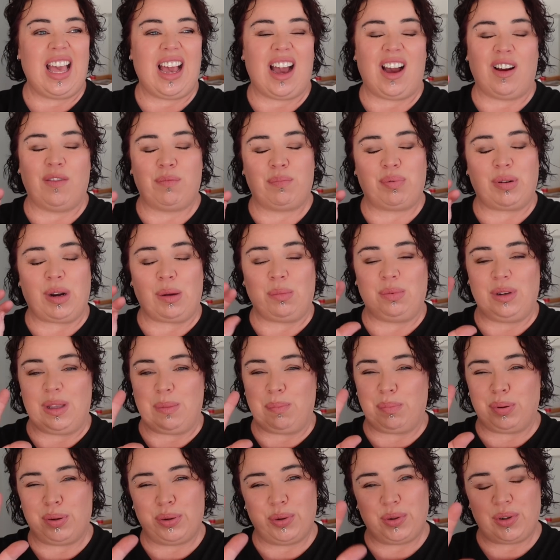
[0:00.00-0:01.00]
I've probably
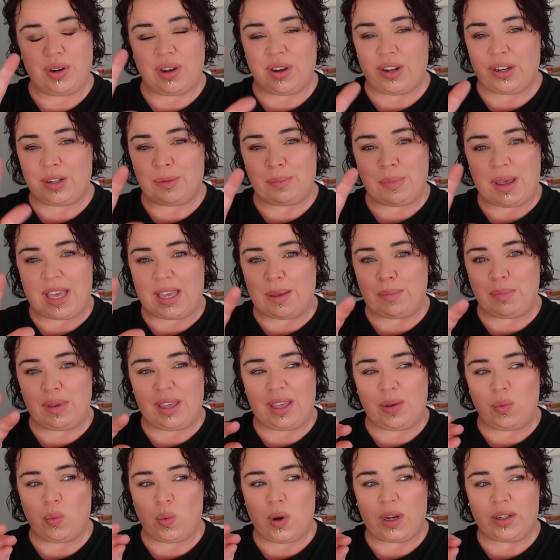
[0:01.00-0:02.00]
put on
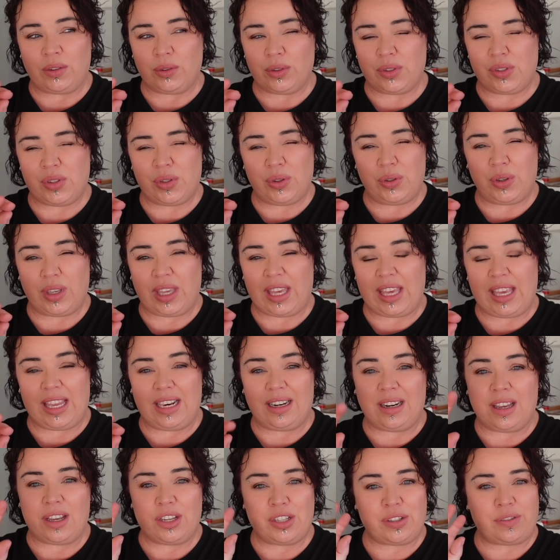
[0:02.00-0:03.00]
maybe 1 or 2
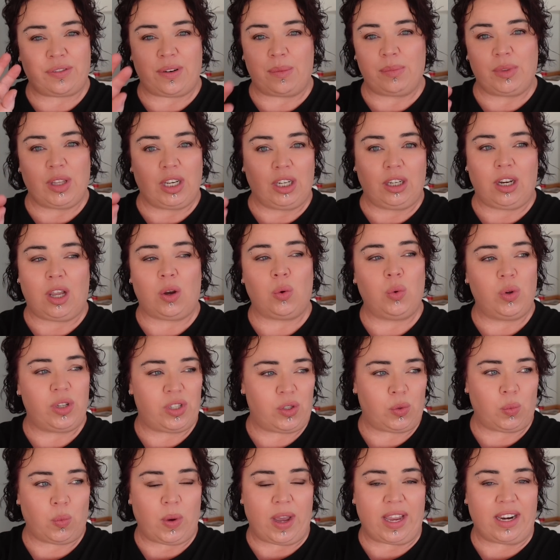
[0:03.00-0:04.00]
kilos from the
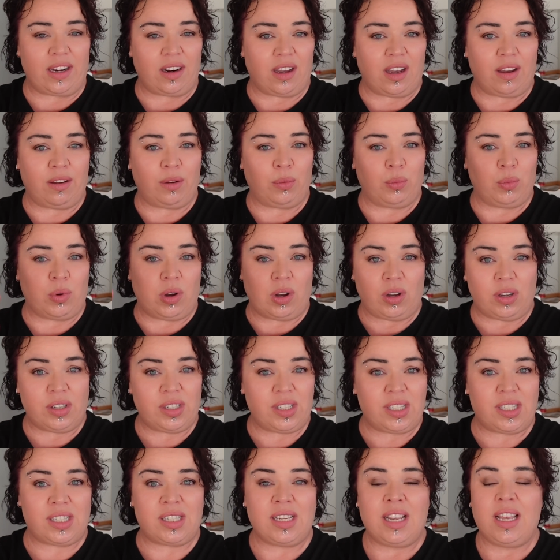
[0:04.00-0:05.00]
lowest weight I
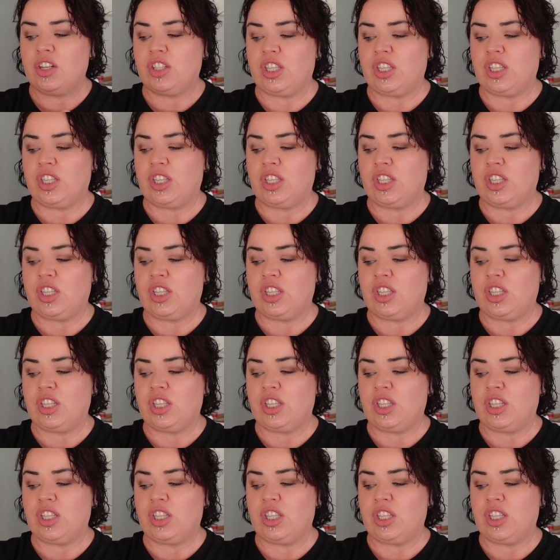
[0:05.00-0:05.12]
was.